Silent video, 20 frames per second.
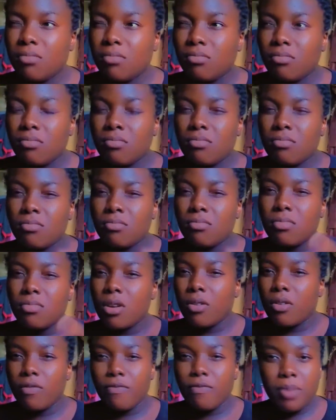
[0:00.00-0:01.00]
more
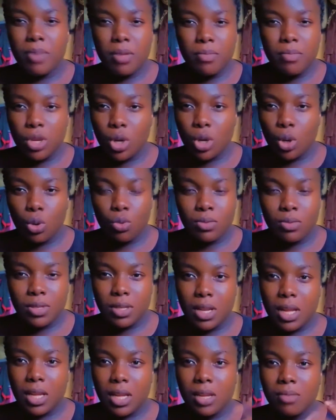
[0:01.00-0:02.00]
baby clothes.
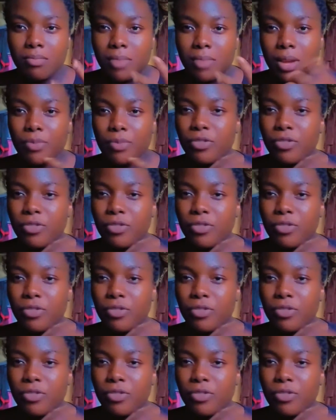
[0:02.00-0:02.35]
Like, my period.